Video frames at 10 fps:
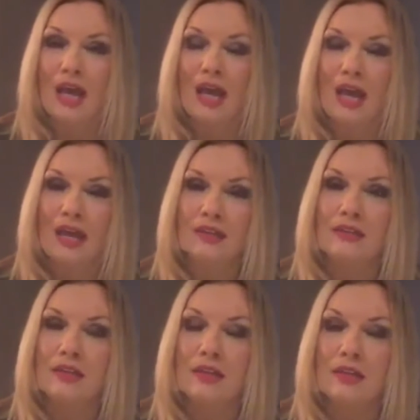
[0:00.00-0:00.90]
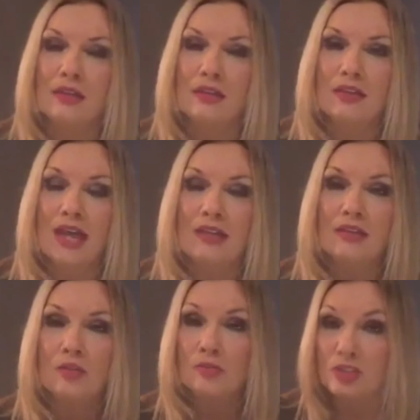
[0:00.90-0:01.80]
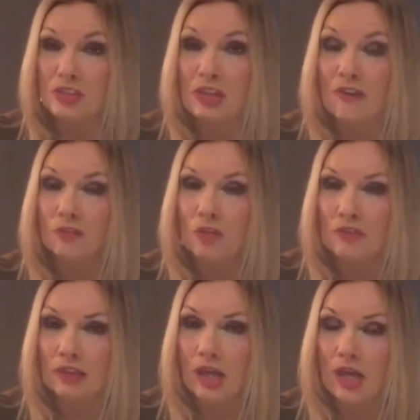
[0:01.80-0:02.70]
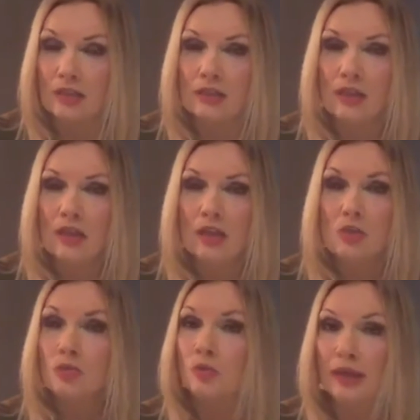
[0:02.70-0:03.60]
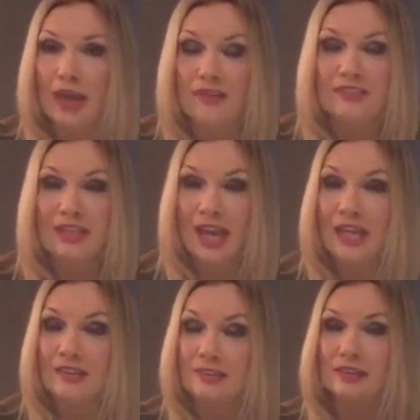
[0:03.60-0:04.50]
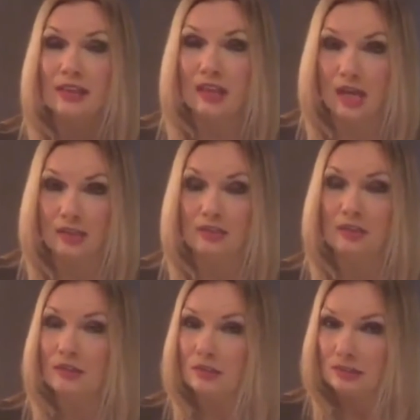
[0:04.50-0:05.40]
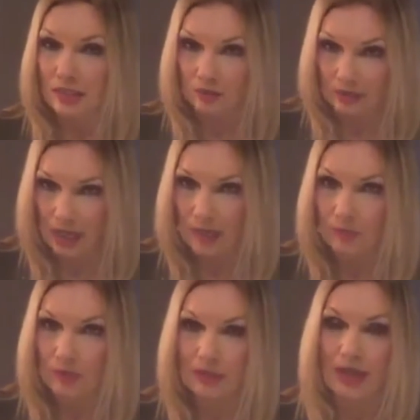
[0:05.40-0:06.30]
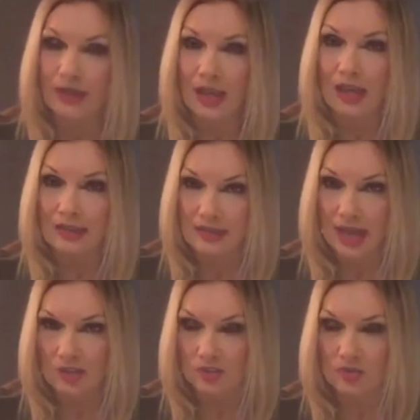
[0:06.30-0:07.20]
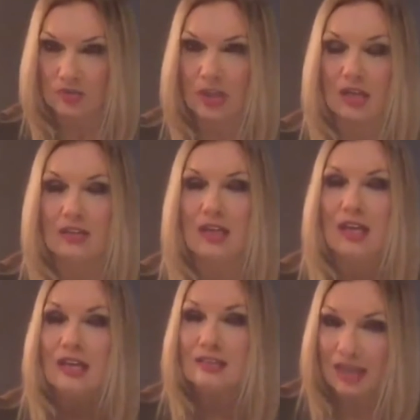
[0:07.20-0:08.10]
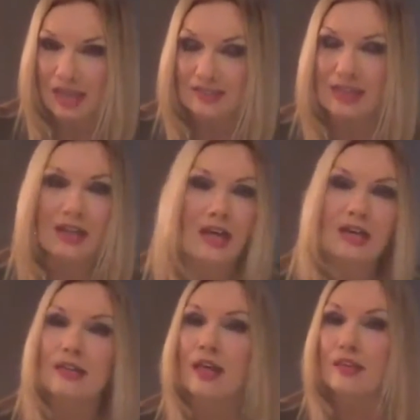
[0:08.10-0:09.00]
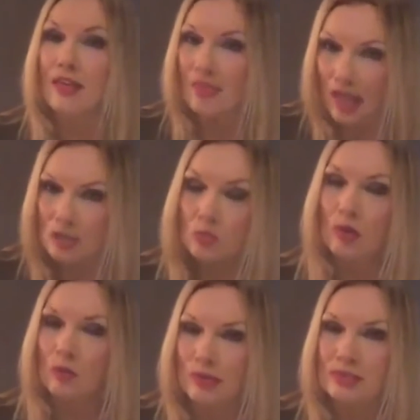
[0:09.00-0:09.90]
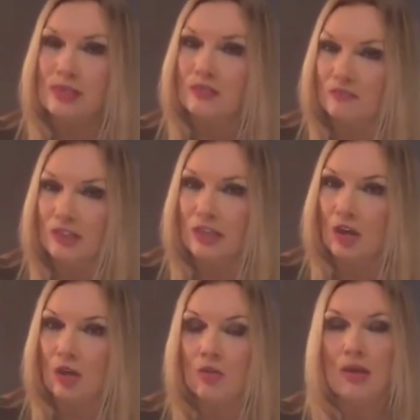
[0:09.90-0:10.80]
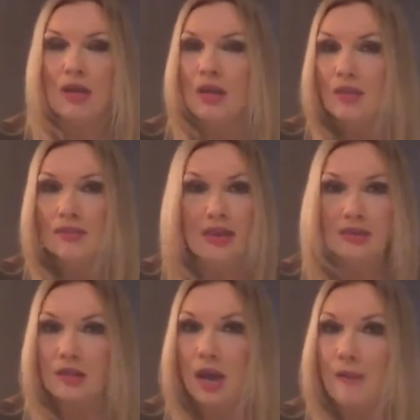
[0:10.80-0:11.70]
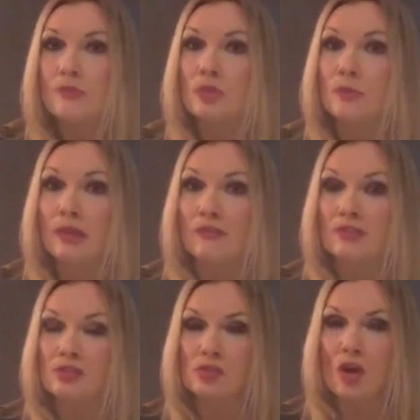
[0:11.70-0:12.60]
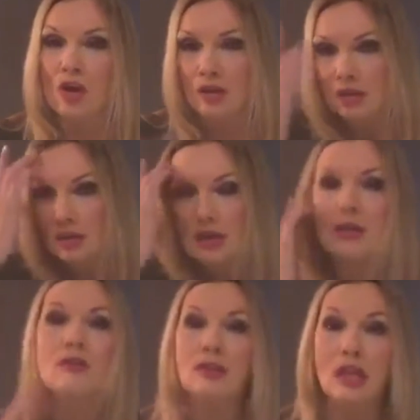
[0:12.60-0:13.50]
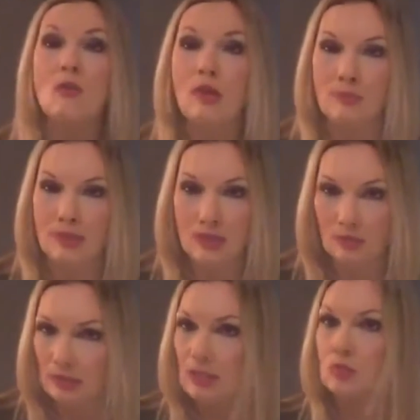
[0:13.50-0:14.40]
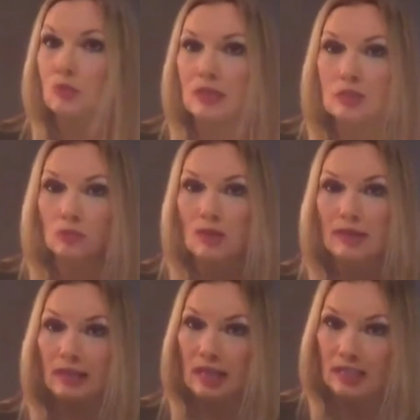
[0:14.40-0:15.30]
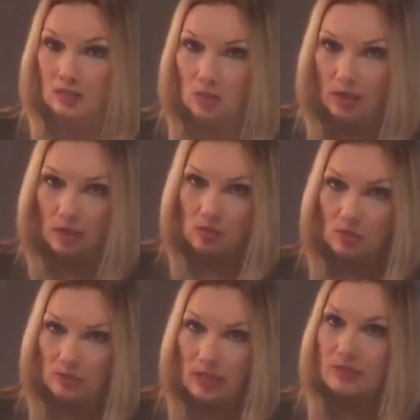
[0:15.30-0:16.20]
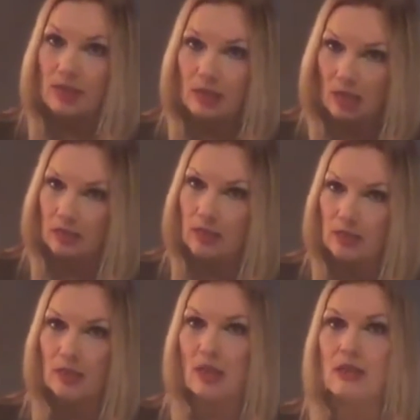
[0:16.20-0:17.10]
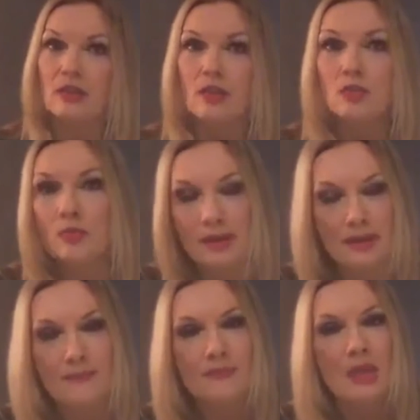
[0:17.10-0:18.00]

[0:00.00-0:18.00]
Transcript: And then there was a scuffle over the gun. Troy Ave takes the gun, Daryl Campbell, aka Taxstone's gun, takes that gun, and then that's where we see the video that so many of us saw, that NYPD released, where he's running and he's holding out that gun, and then he's running.